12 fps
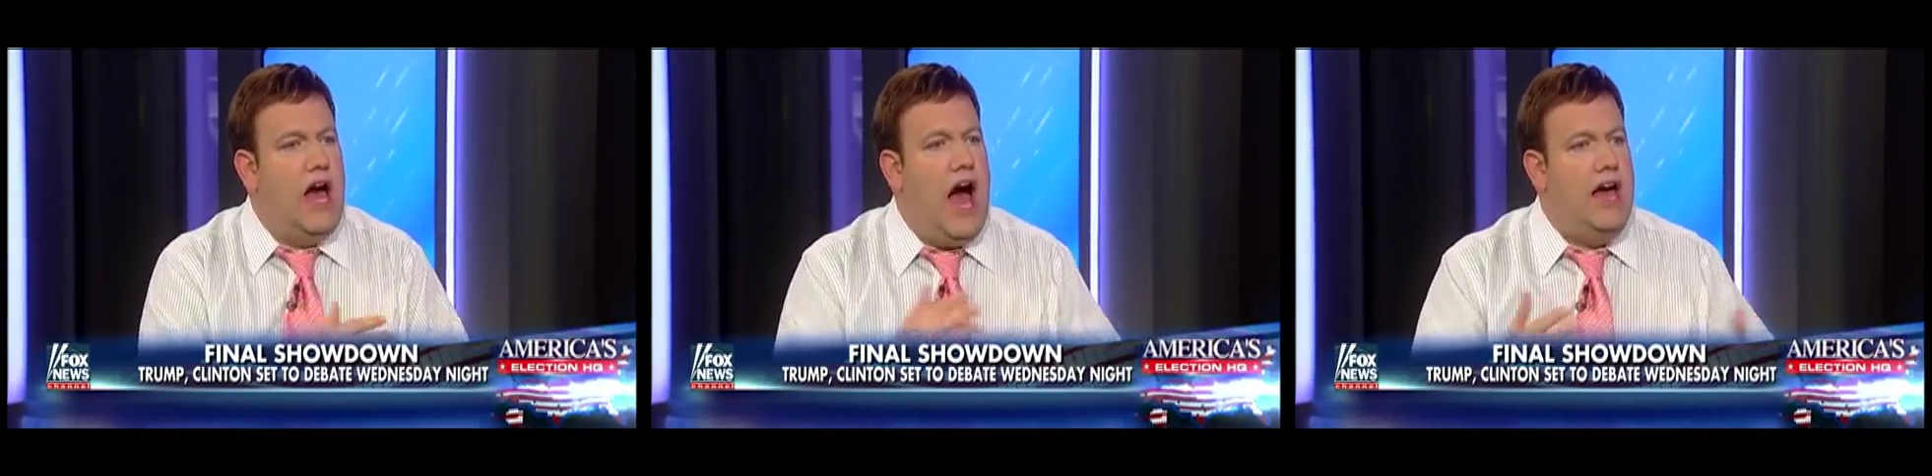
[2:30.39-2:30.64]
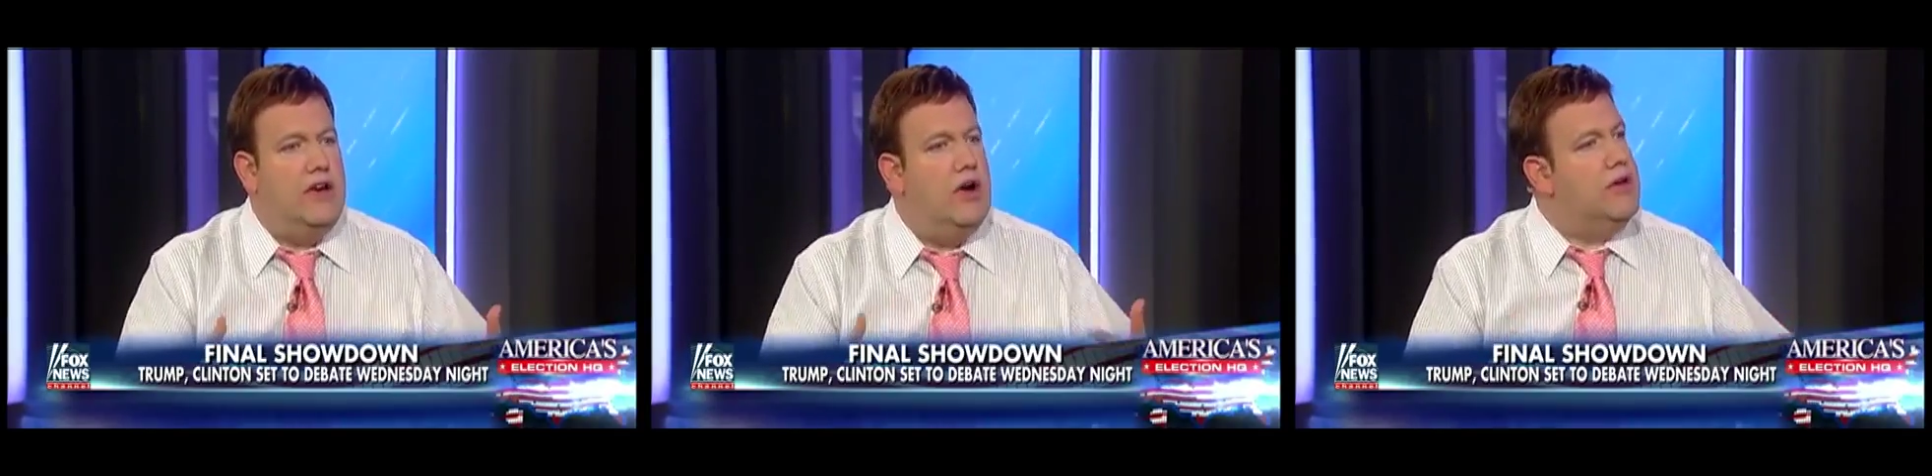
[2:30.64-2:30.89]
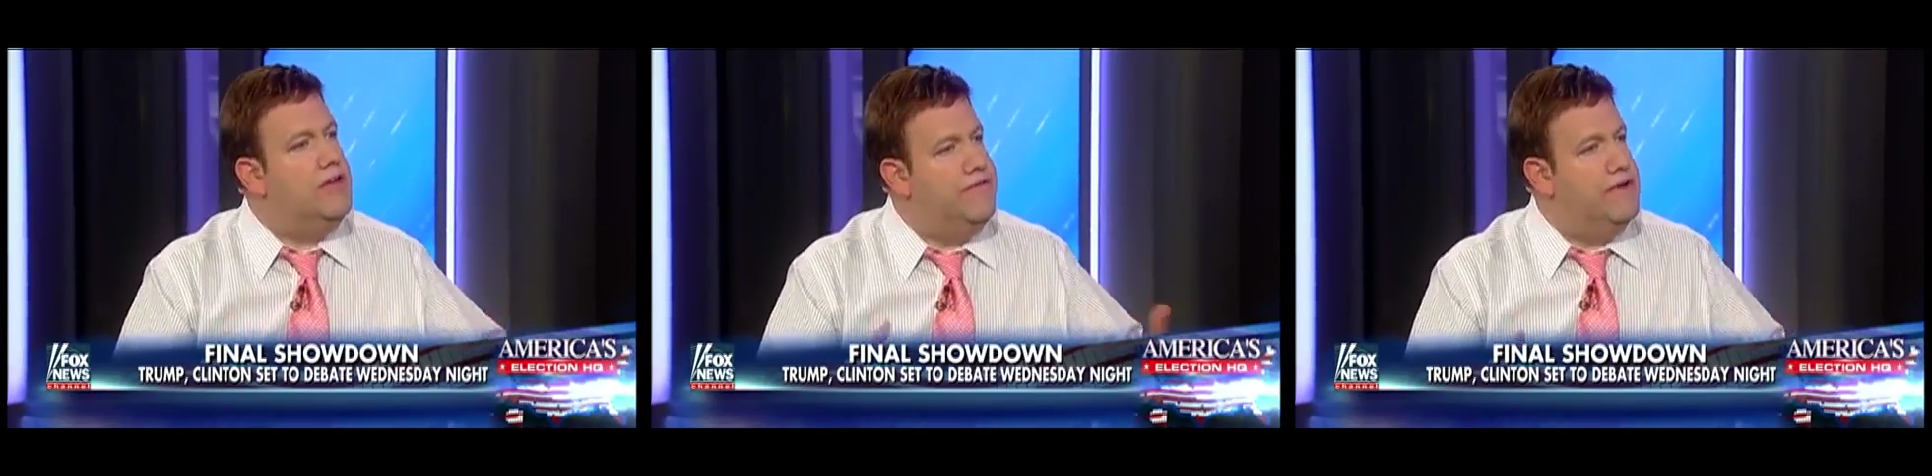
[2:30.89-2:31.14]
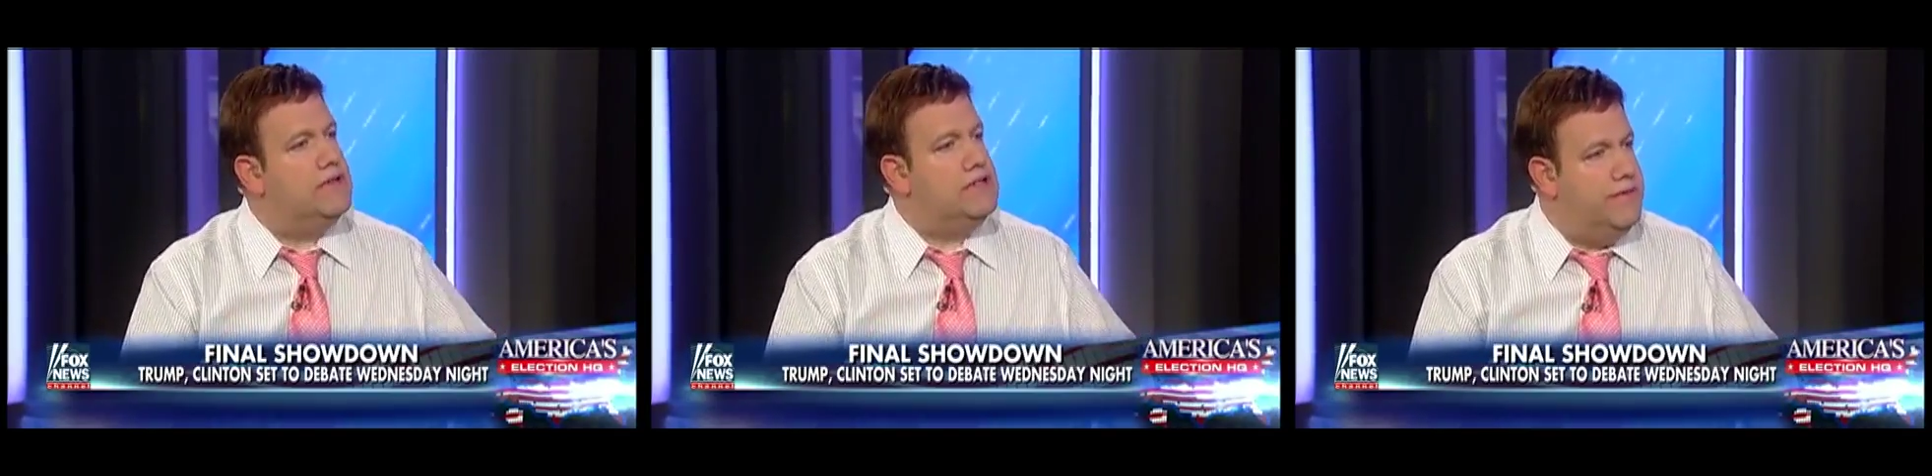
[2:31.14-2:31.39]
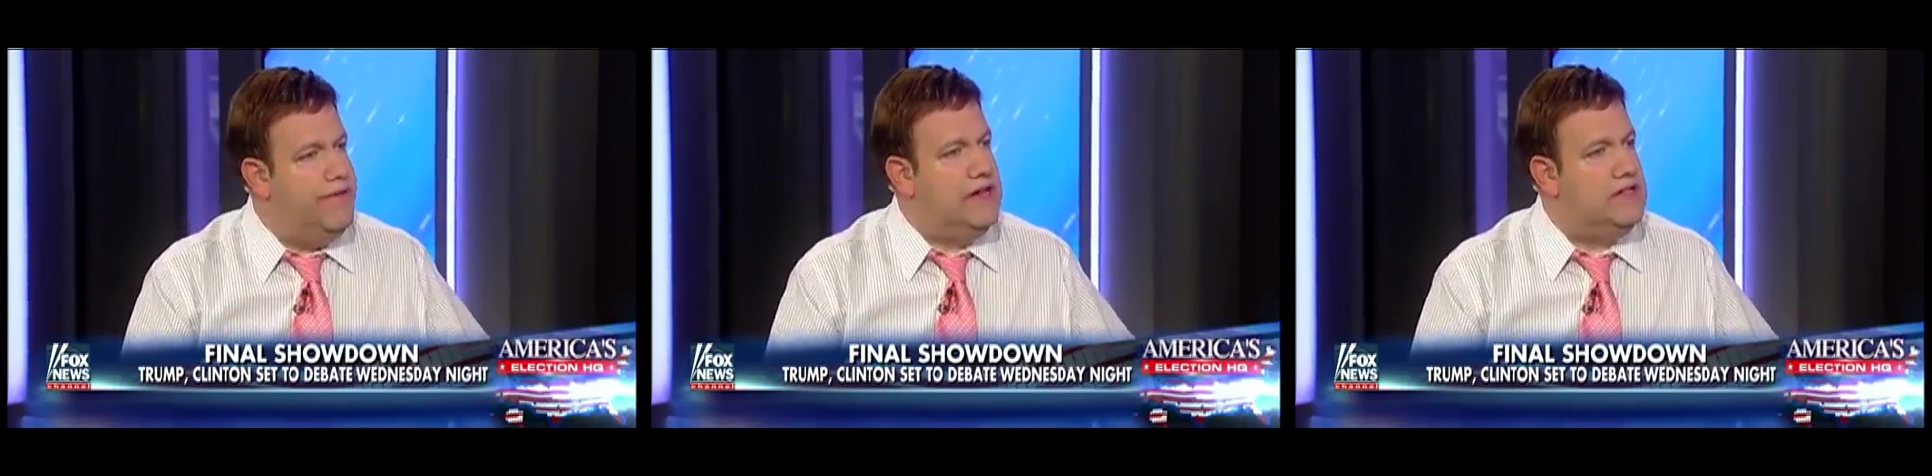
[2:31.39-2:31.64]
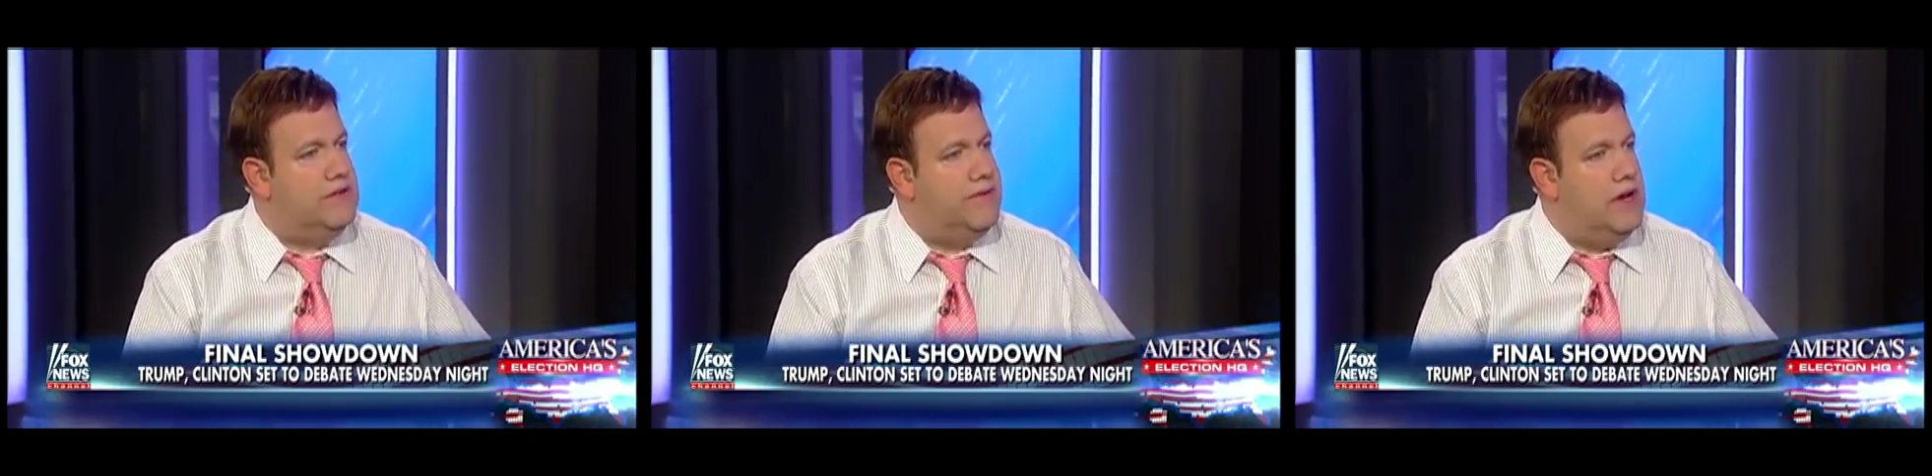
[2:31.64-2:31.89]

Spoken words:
I know he feels defensive,